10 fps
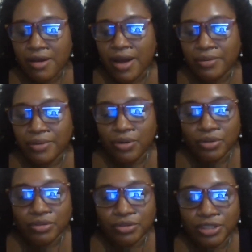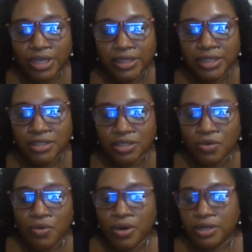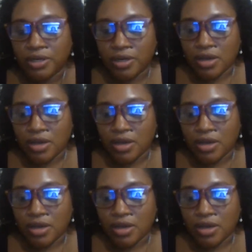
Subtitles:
I will also share Discord.